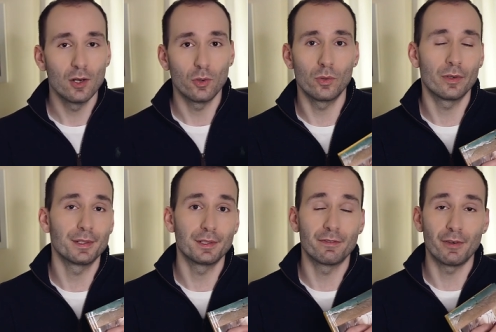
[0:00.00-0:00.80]
or
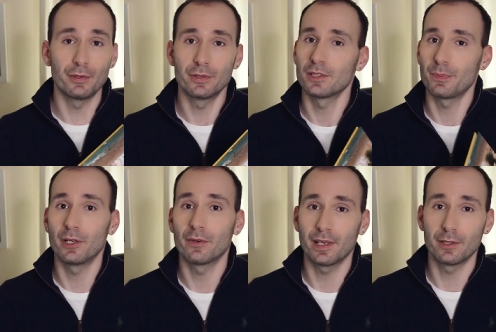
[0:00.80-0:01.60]
the photos
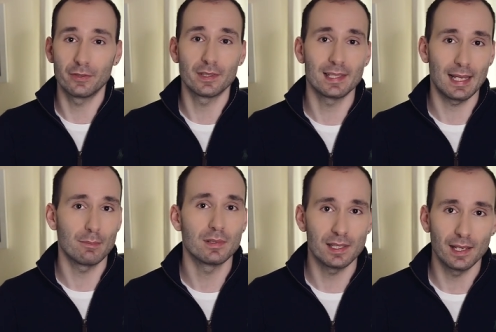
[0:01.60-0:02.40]
belonging to the same
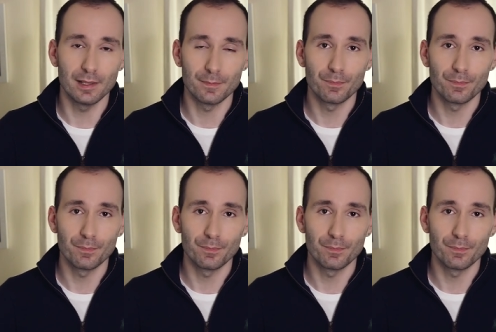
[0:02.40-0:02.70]
scene.